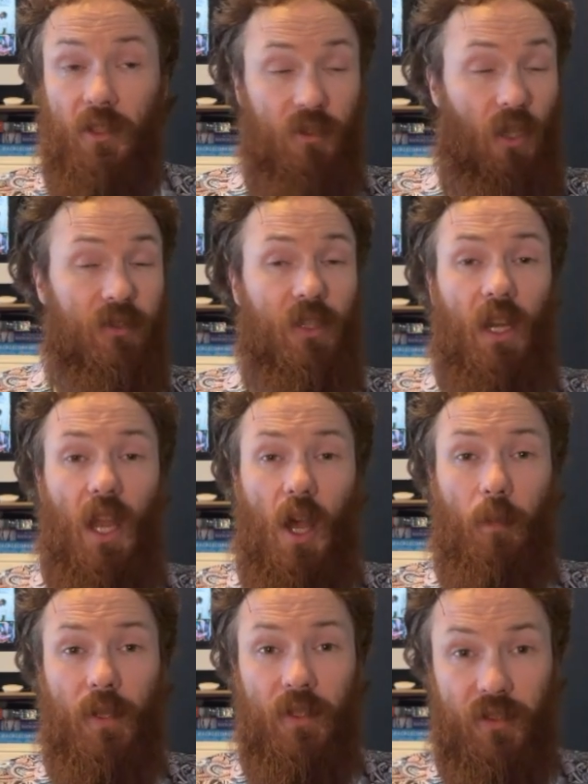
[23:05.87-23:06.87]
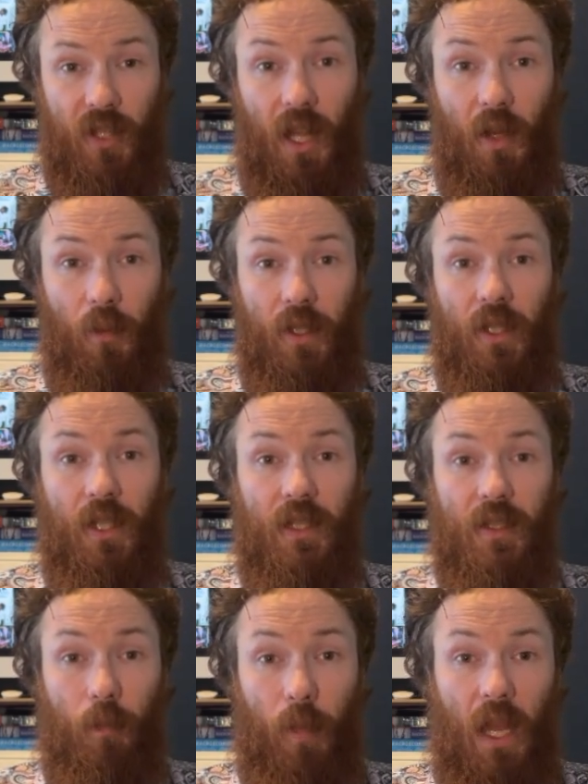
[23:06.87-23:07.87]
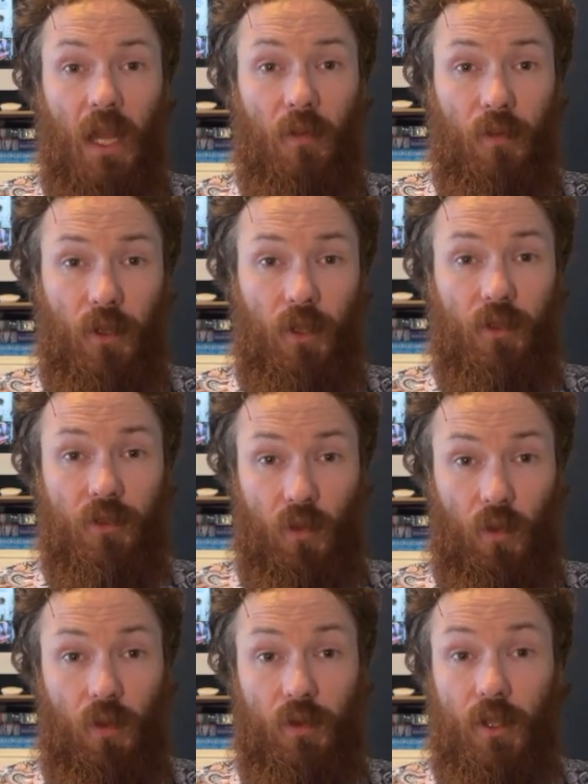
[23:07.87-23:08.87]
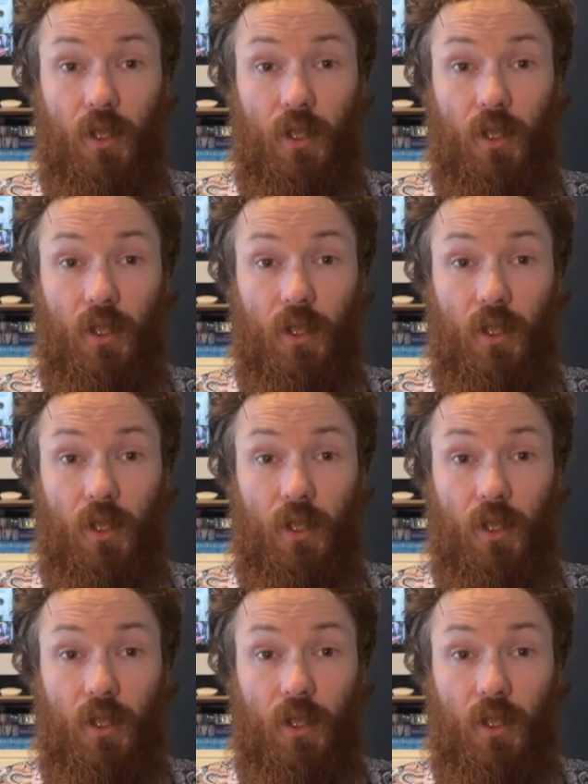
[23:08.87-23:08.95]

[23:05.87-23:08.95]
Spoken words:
It's also going to help you sell when you need to pay for your school.